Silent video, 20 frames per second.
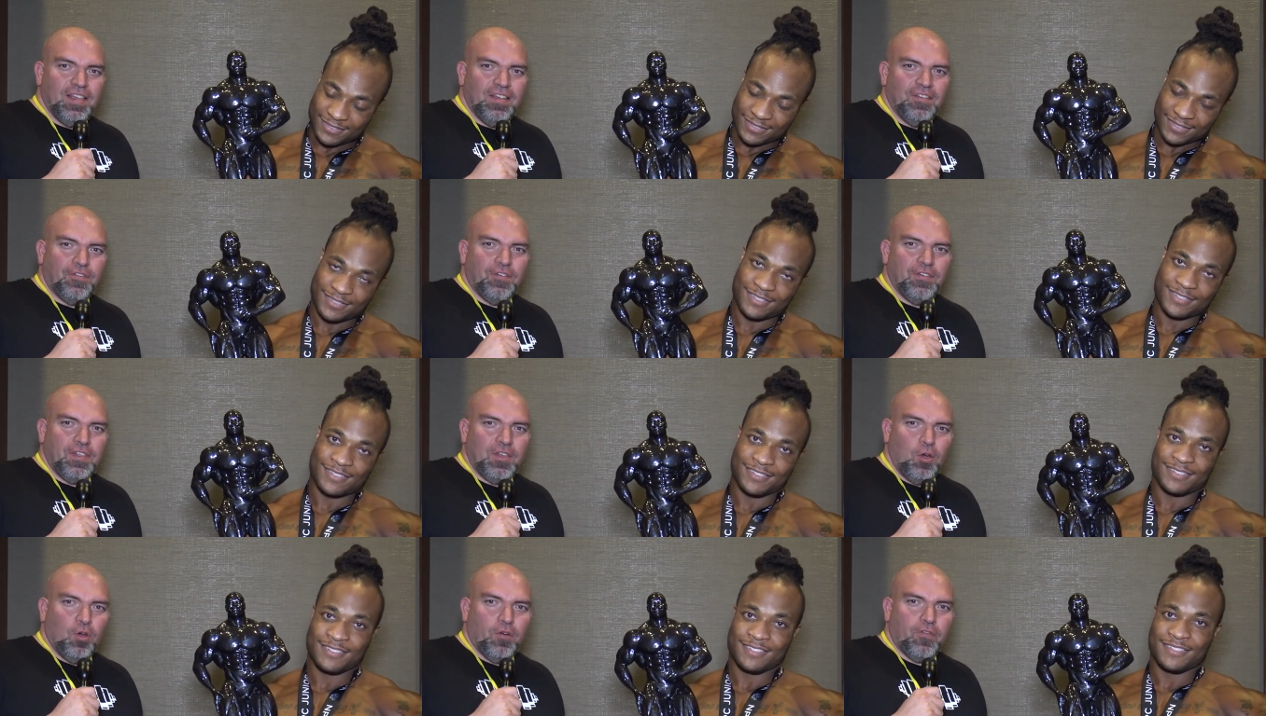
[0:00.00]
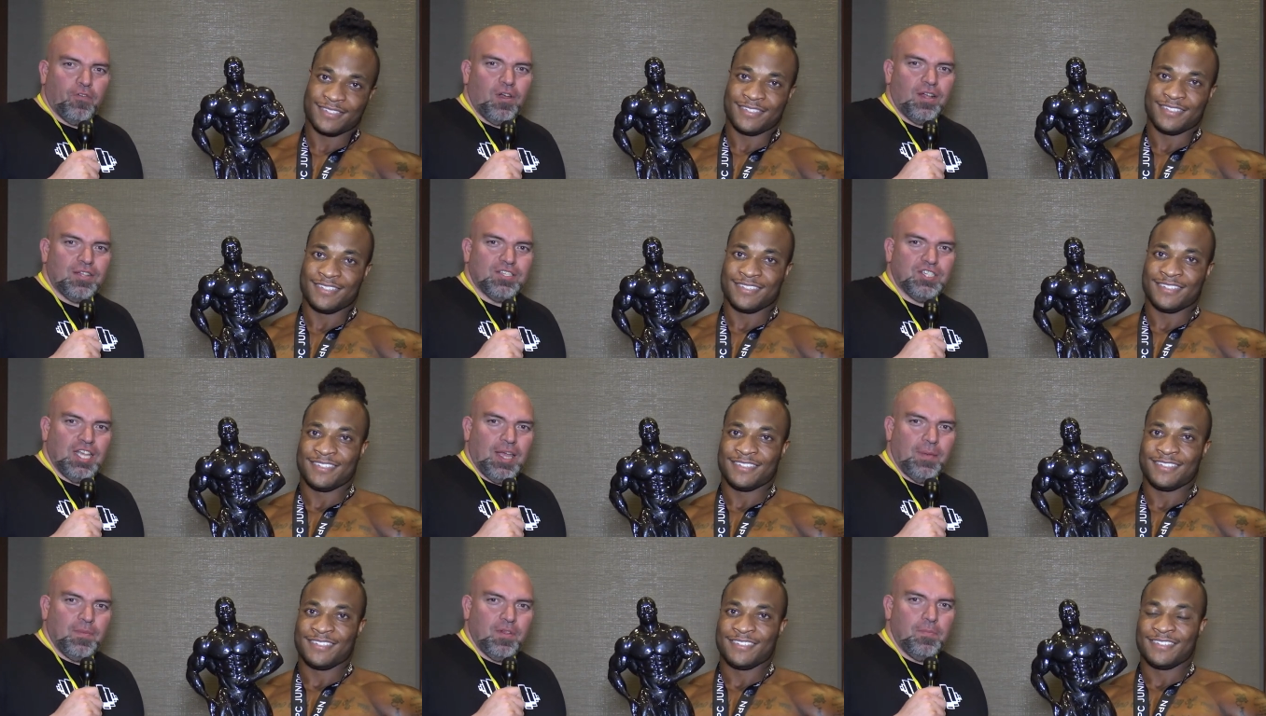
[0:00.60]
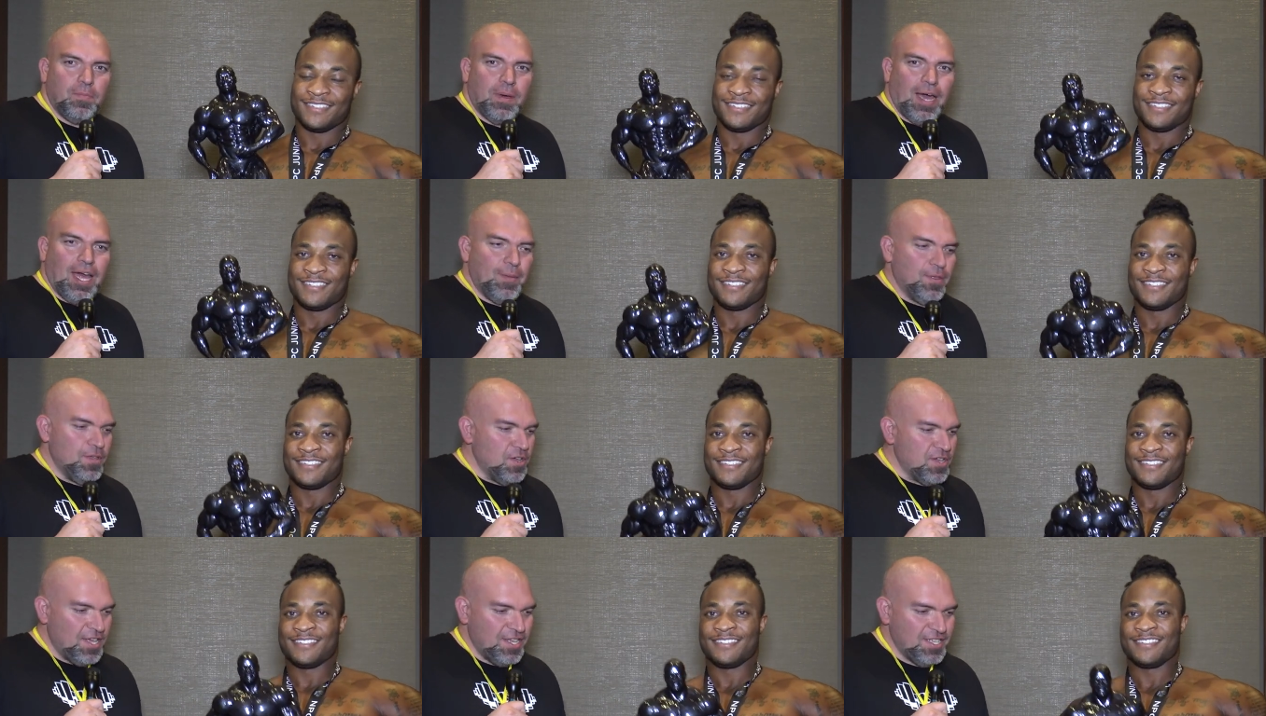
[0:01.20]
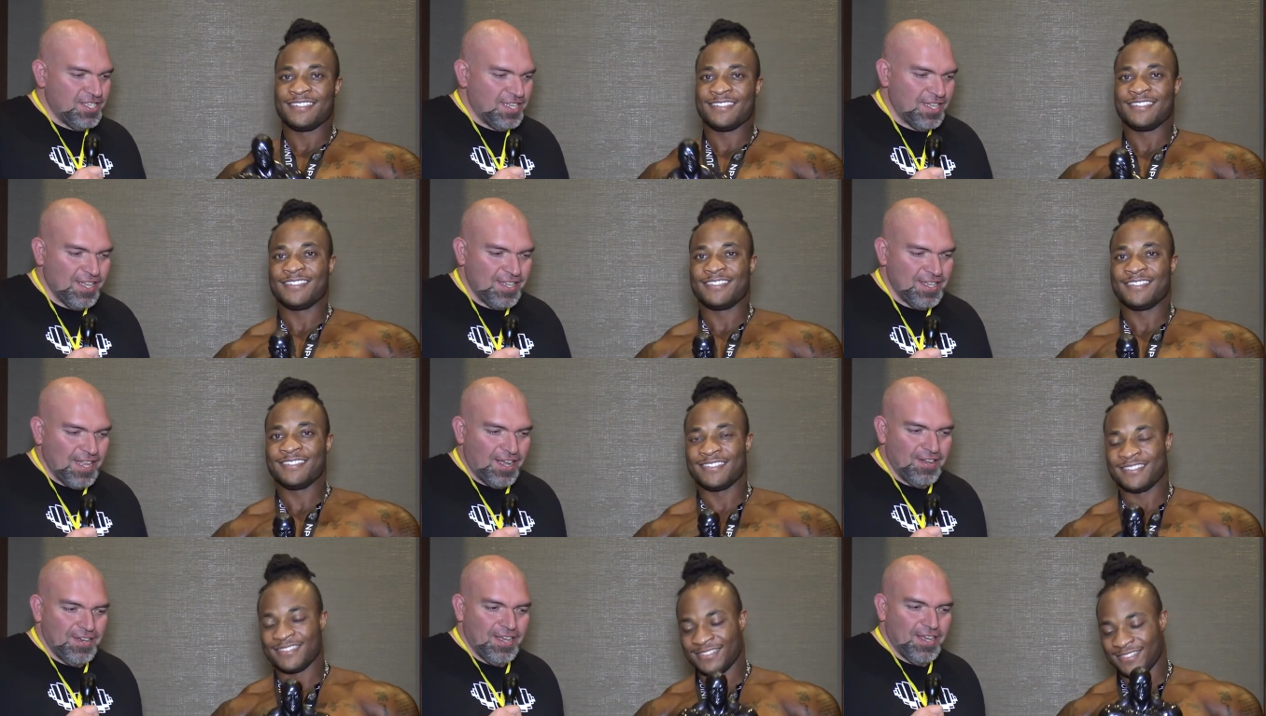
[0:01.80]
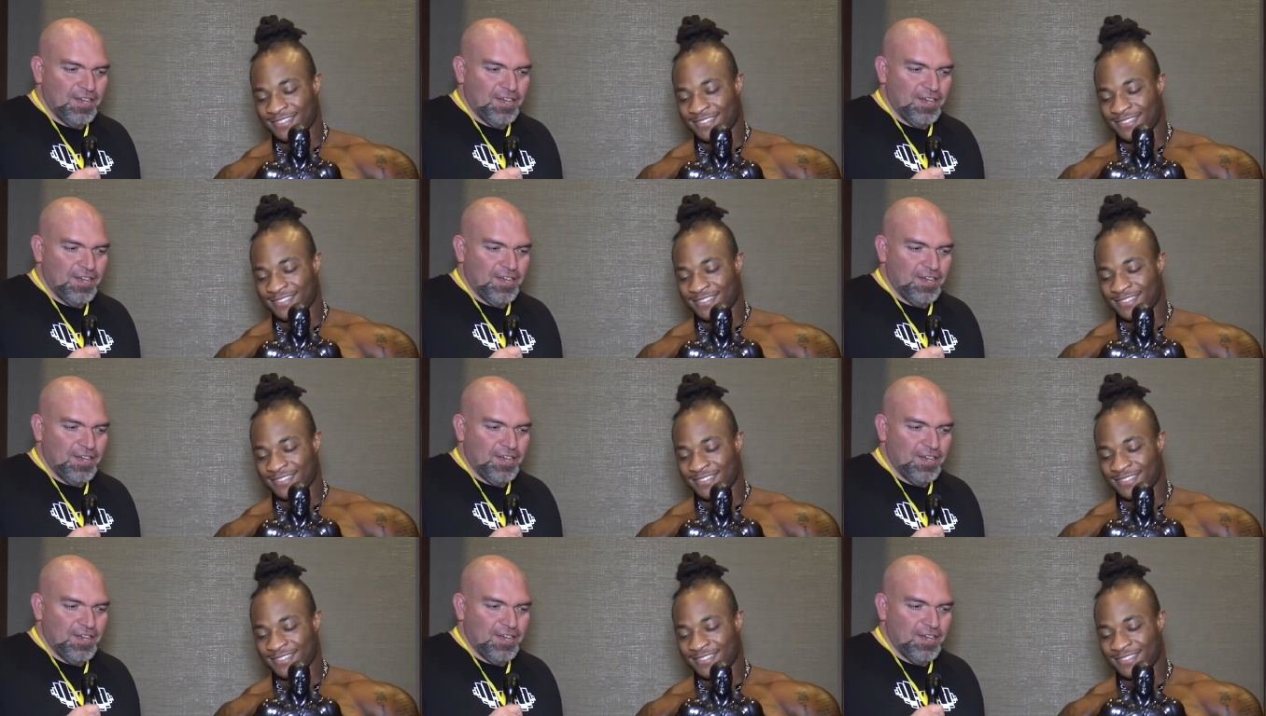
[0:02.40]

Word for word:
Speaker 1: for the overall champion of bodybuilding. Okay, you can set that down